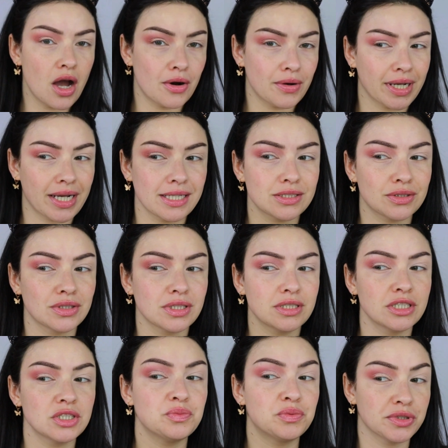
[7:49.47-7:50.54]
Alright guys, so this
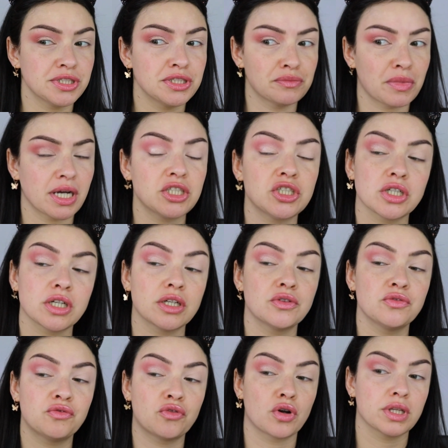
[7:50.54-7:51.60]
is pretty much it
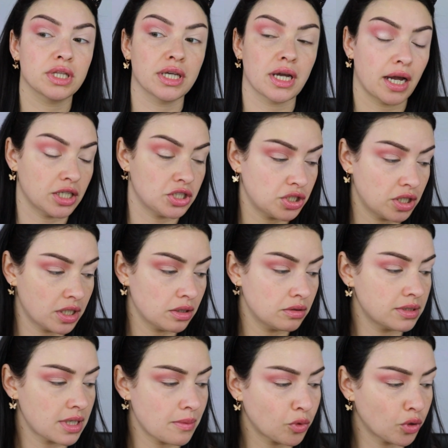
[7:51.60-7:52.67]
for the
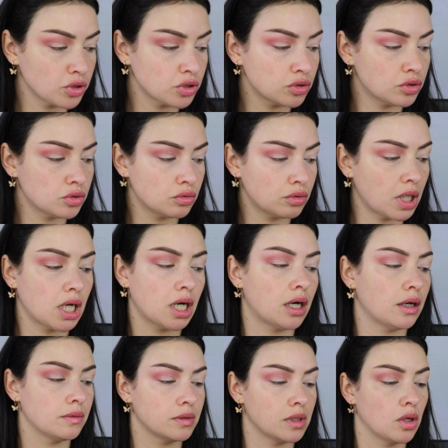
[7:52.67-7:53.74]
eyeshadows. I'm going to do
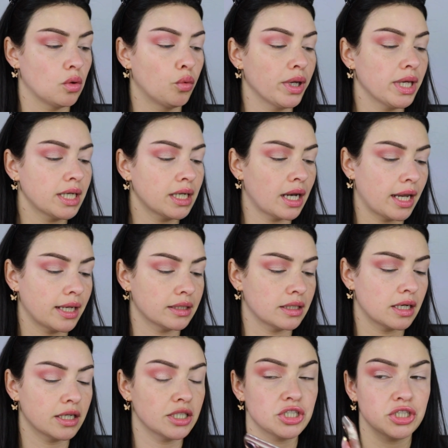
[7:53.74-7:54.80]
a wing
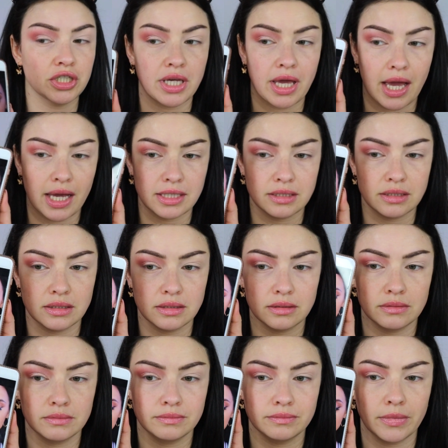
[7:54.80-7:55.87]
liner. She has
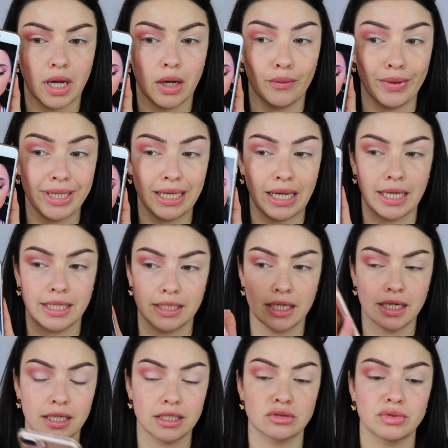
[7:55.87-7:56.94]
a wing
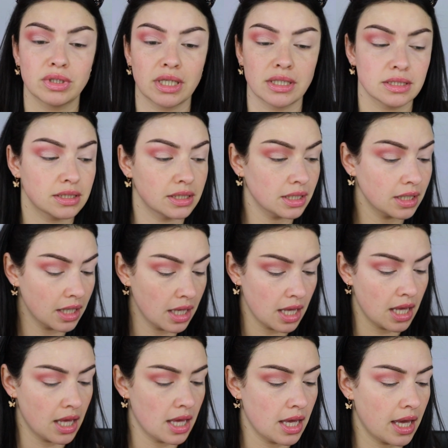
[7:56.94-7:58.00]
liner, as we can see,
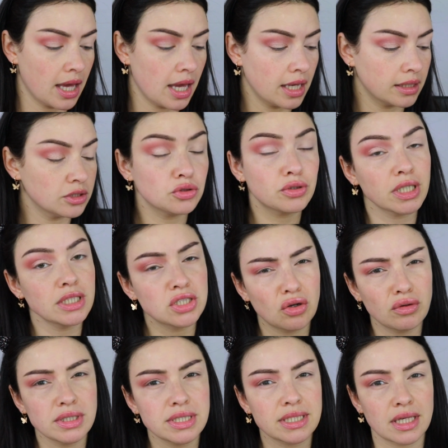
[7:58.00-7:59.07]
and you can
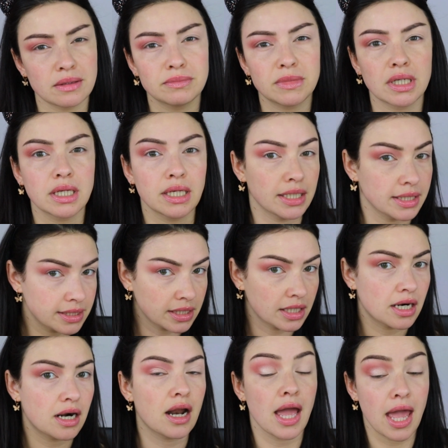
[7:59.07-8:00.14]
totally skip the glitter